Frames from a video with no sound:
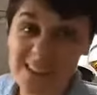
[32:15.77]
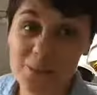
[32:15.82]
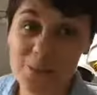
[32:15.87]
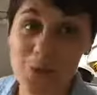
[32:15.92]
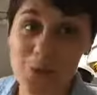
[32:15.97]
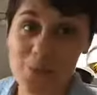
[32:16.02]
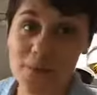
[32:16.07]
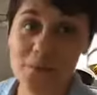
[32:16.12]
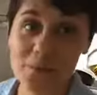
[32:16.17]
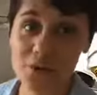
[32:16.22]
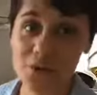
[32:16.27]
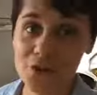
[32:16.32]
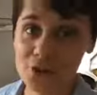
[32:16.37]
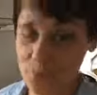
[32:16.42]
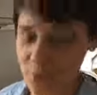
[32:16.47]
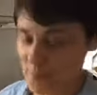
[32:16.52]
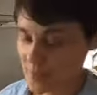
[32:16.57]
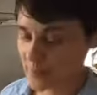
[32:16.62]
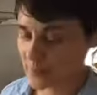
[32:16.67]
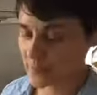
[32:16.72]
can put them on your
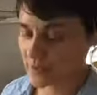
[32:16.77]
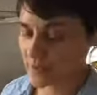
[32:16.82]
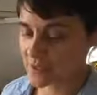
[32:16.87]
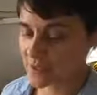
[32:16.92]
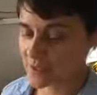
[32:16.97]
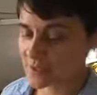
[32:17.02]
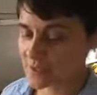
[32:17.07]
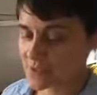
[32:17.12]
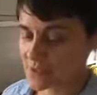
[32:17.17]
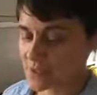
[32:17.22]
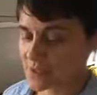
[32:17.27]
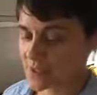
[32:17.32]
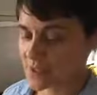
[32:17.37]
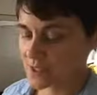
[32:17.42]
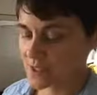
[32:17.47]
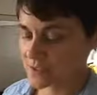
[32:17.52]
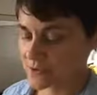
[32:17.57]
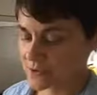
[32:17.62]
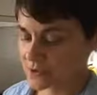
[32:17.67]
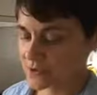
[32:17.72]
barbecues,
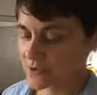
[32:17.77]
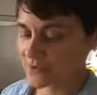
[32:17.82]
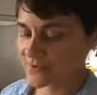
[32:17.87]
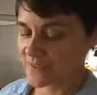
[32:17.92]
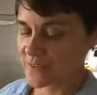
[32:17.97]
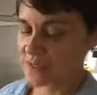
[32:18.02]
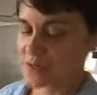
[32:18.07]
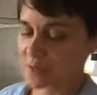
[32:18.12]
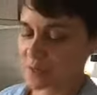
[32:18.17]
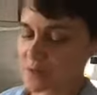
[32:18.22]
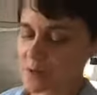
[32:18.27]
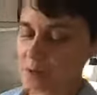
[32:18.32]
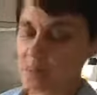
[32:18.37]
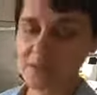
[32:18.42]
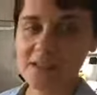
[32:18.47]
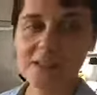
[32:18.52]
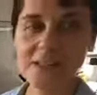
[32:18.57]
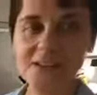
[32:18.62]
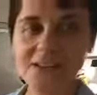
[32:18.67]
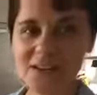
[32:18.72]
you know, on your vegan
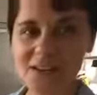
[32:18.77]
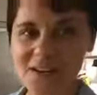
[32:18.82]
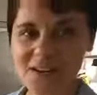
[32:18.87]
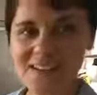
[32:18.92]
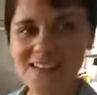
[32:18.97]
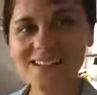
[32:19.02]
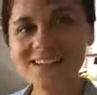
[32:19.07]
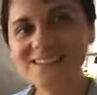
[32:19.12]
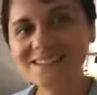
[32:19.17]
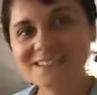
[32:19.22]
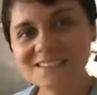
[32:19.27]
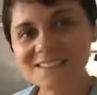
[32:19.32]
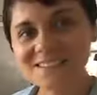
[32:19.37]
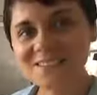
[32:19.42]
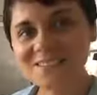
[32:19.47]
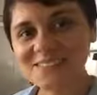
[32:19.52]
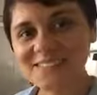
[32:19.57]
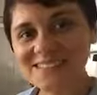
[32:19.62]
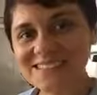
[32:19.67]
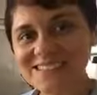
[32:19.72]
barbecue, you know, like the little
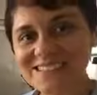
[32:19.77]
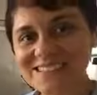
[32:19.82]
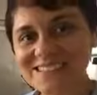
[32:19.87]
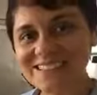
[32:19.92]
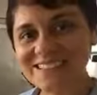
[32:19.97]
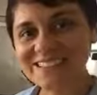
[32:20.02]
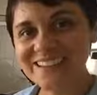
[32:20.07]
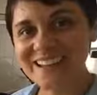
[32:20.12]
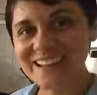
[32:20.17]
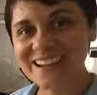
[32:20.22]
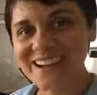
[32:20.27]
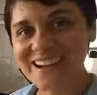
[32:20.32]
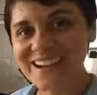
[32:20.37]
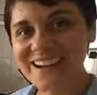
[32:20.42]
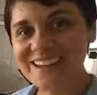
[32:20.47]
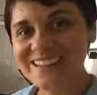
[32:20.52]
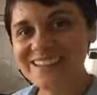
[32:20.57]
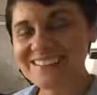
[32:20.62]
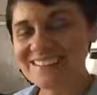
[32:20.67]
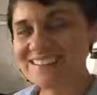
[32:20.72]
one that you
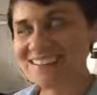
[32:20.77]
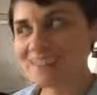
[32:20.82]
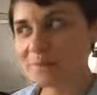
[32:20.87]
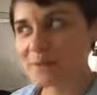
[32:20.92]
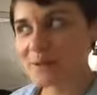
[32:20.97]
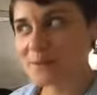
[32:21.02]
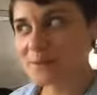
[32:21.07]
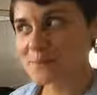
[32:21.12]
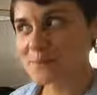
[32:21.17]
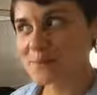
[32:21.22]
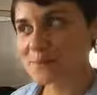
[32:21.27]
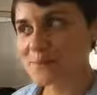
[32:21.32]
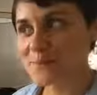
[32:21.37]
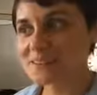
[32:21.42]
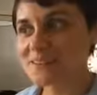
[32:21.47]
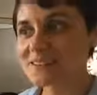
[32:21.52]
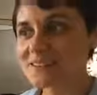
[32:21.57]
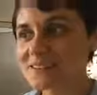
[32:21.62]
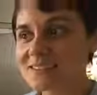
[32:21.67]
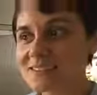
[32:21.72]
get, the disposable
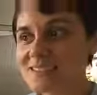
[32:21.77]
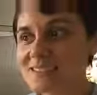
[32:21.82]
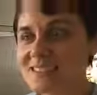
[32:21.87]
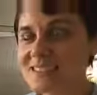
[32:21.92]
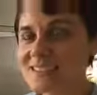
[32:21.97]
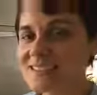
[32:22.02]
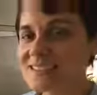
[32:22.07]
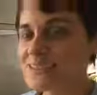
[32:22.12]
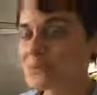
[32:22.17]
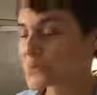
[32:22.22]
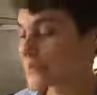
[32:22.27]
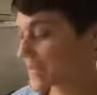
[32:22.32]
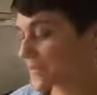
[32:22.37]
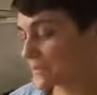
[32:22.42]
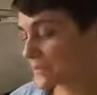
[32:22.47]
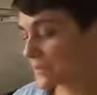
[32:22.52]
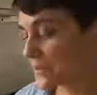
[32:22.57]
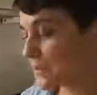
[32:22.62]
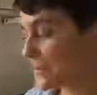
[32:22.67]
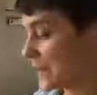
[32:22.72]
one that's away
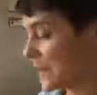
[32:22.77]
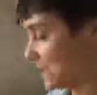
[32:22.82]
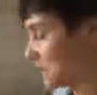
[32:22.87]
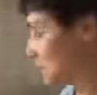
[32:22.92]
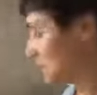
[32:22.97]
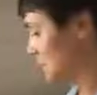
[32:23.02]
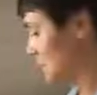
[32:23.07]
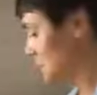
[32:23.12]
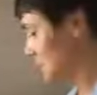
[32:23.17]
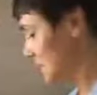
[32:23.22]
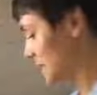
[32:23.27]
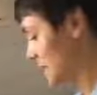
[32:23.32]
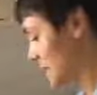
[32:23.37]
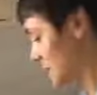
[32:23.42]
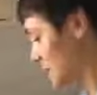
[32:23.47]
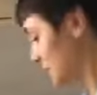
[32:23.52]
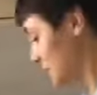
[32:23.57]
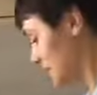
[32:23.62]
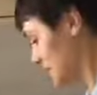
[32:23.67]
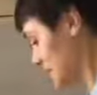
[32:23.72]
from the main
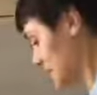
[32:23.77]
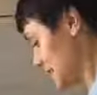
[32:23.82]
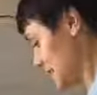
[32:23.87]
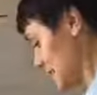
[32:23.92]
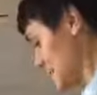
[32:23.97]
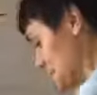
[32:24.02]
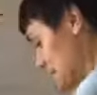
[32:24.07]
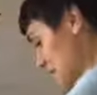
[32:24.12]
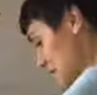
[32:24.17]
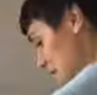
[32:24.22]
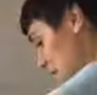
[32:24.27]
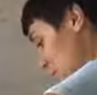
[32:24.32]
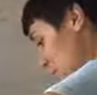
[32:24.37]
barbecue where they